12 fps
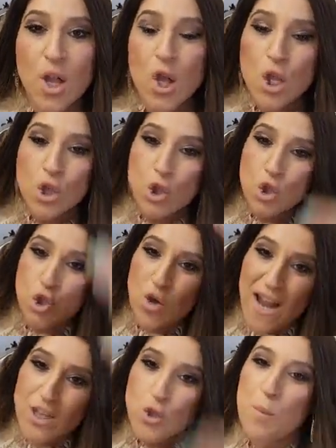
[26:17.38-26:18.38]
to
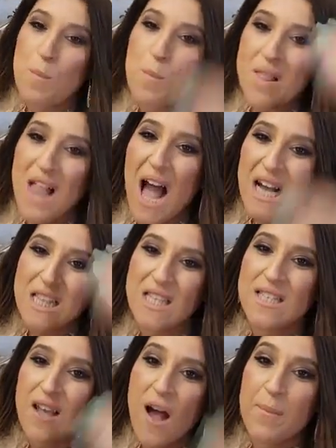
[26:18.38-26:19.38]
try to block the
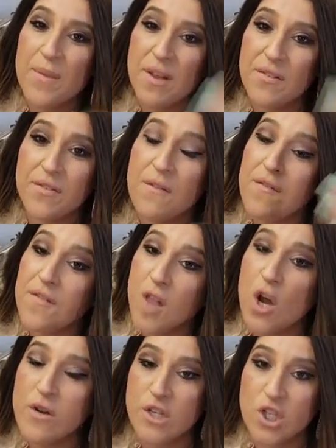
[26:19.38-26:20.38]
topic from
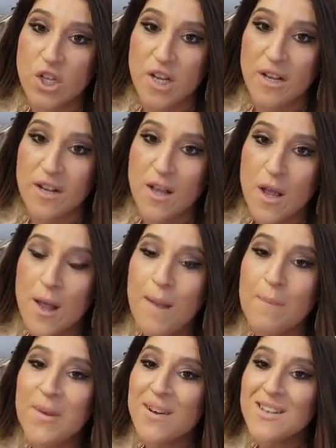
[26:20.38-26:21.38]
flourishing,
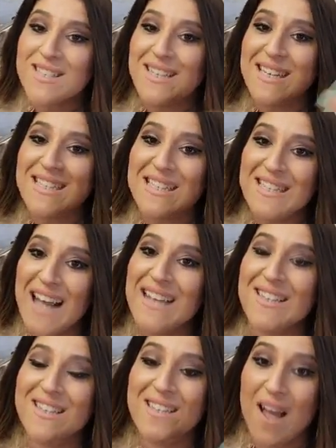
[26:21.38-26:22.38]
because it's
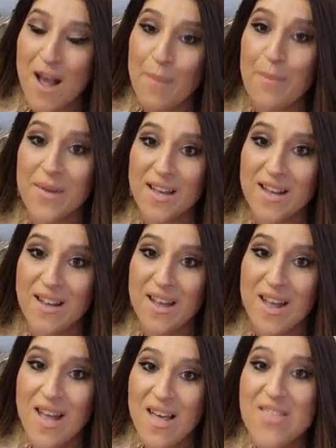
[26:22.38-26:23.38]
not the topic
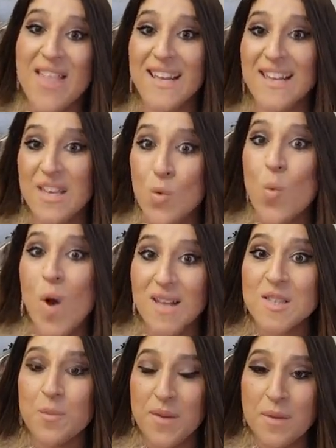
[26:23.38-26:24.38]
that he
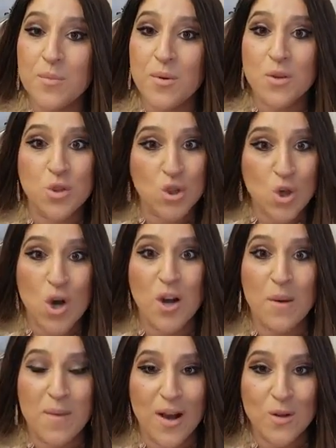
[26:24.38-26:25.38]
wants people to talk
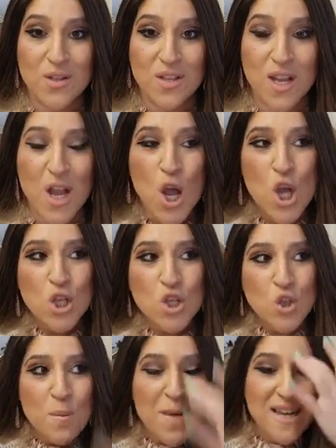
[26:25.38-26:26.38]
about.
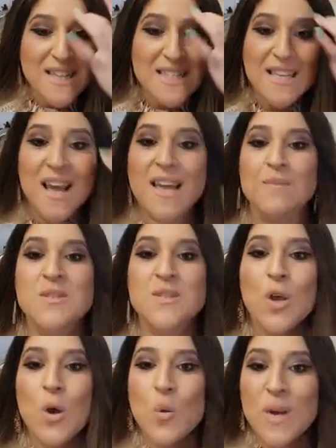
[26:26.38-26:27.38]
So many times
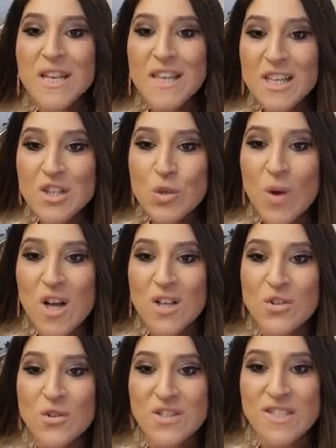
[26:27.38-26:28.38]
we need to
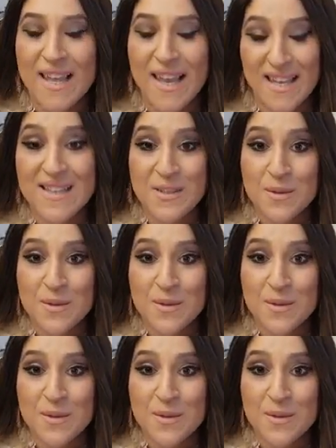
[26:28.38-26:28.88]
understand